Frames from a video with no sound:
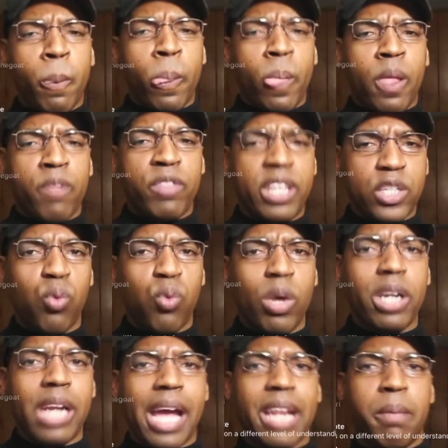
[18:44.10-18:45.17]
this one
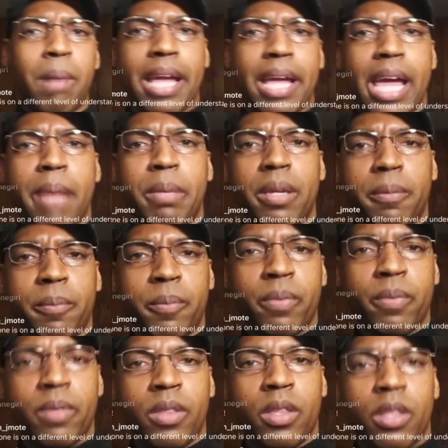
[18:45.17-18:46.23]
night in Miami,
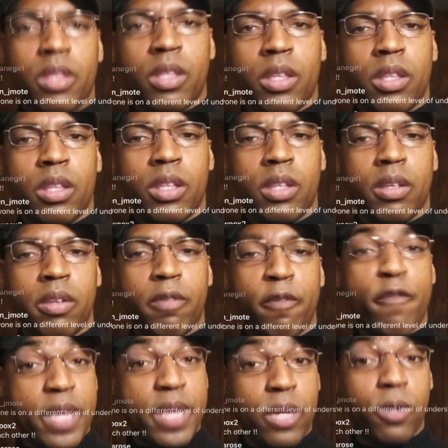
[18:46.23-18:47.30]

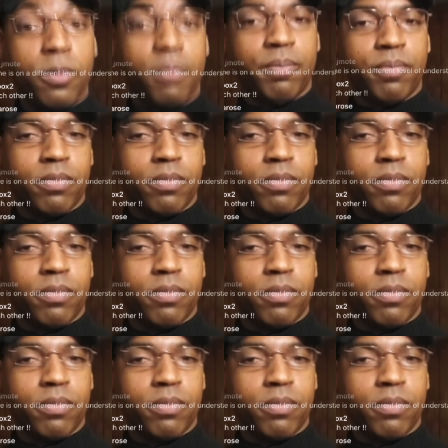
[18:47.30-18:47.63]
film,